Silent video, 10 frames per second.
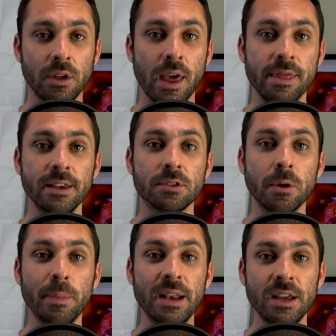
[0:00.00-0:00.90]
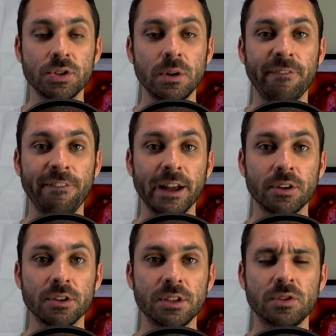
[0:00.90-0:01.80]
And this combination of
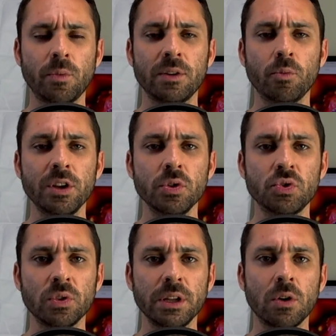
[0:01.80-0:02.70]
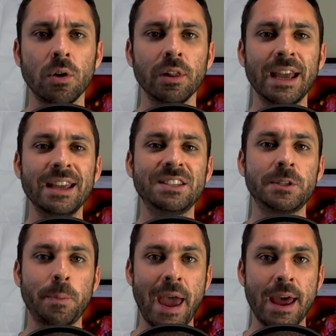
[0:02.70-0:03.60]
vectors is what we usually call a
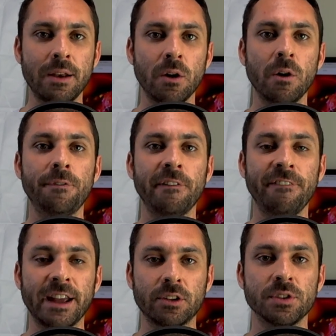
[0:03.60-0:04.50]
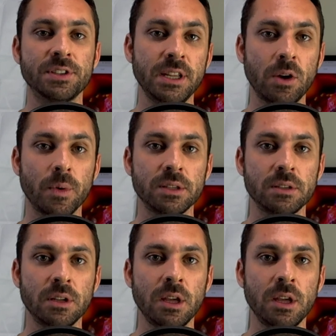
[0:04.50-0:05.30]
span of a vector sequence.